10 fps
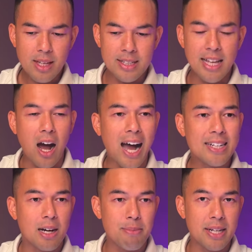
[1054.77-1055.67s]
is that I
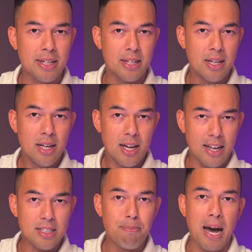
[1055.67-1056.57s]
come in
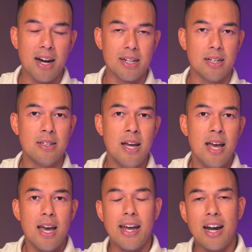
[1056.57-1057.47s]
as a partner
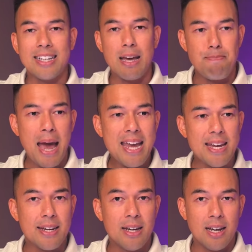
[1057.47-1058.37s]
and I get
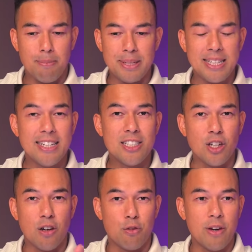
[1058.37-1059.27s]
paid a percentage
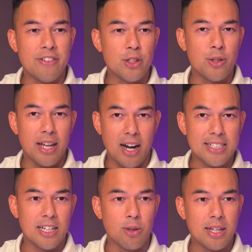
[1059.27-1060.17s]
of revenue that I
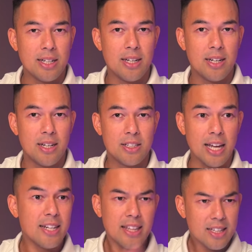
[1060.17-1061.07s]
generate. So
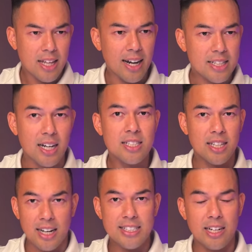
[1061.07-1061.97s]
anything that I touch
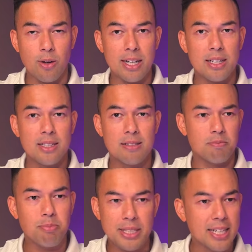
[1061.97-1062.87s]
that I generate,
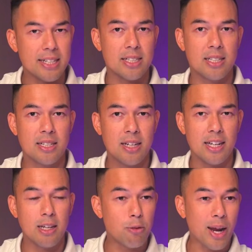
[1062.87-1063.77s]
percentage.
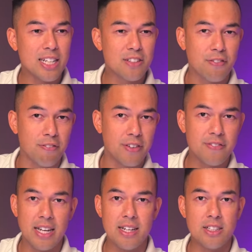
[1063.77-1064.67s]
It can range from
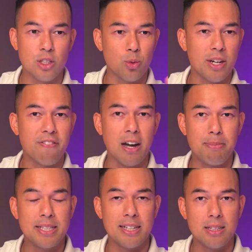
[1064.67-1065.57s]
15 to
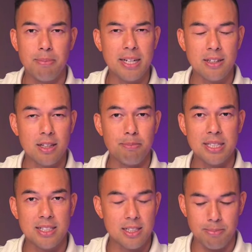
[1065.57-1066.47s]
25%, depending on the
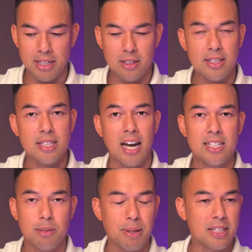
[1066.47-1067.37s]
business, depending on the size,
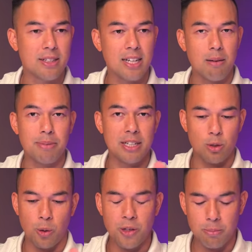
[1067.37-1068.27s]
depending on the company,
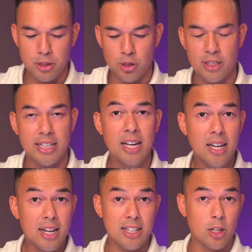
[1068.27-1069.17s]
growth opportunity,
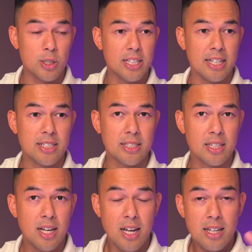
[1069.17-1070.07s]
and negotiations.
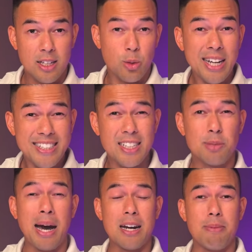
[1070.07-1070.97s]
The
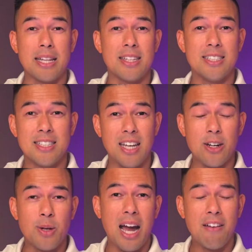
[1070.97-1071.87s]
craziest part about this is I
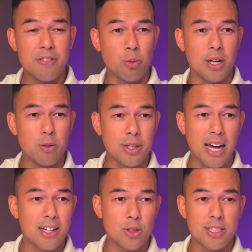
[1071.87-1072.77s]
don't have to work with
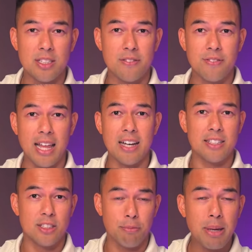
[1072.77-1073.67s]
hundreds of
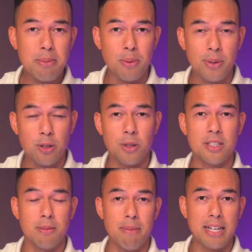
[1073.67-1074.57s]
thousands of people in order
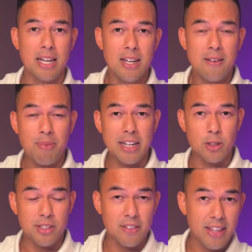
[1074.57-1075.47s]
to make
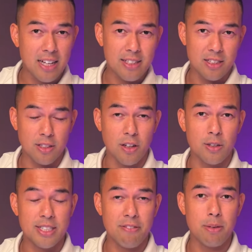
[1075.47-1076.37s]
hundreds of thousands of
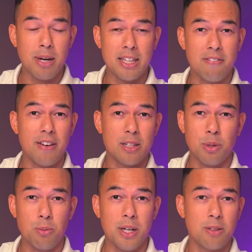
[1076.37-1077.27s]
dollars every month. In fact,
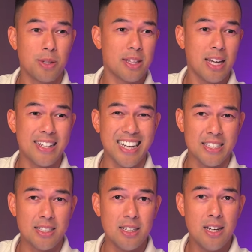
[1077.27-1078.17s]
we work with a
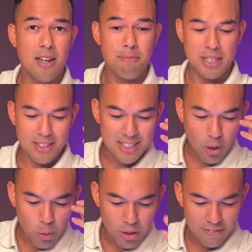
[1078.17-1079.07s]
dozen because
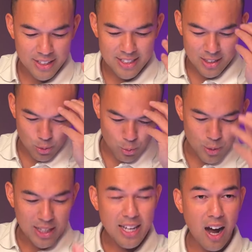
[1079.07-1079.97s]
all of this is really